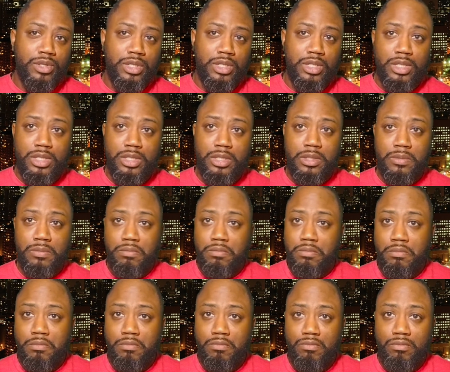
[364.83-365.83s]
supposed to just
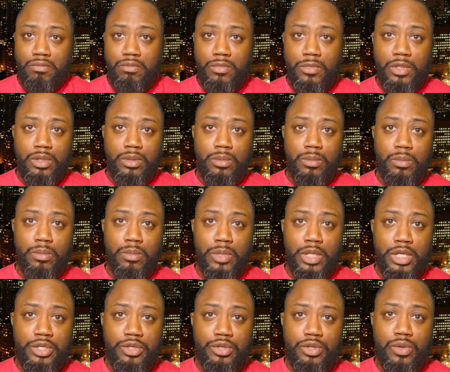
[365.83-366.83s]

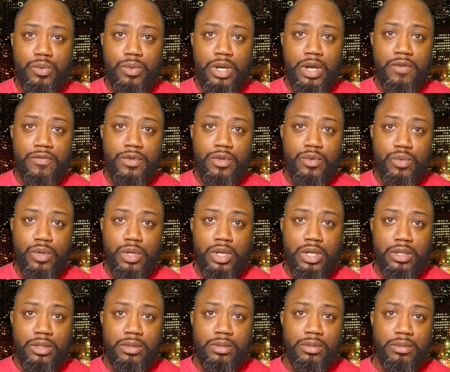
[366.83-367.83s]
let you do whatever you
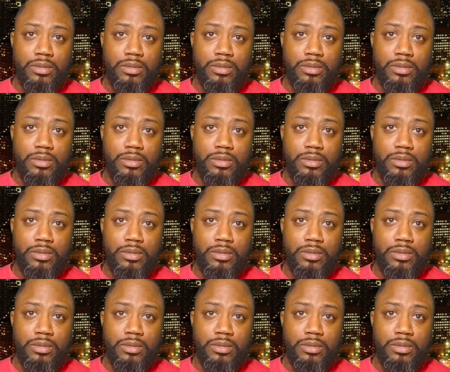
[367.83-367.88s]
want.